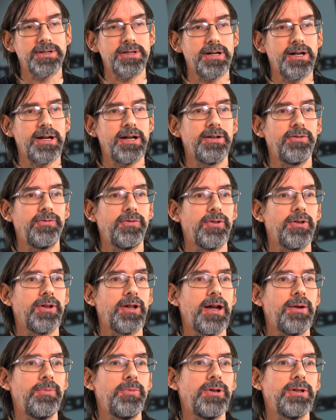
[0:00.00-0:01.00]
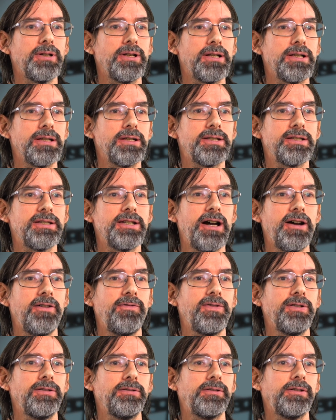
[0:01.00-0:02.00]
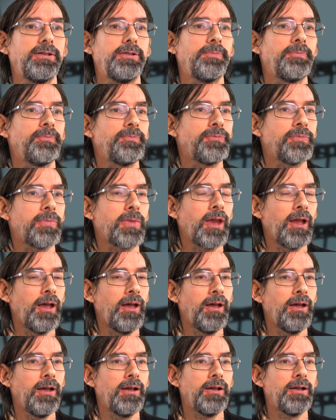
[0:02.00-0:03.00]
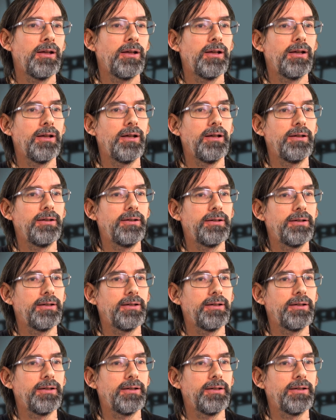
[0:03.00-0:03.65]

that I had for the camera, star filter, and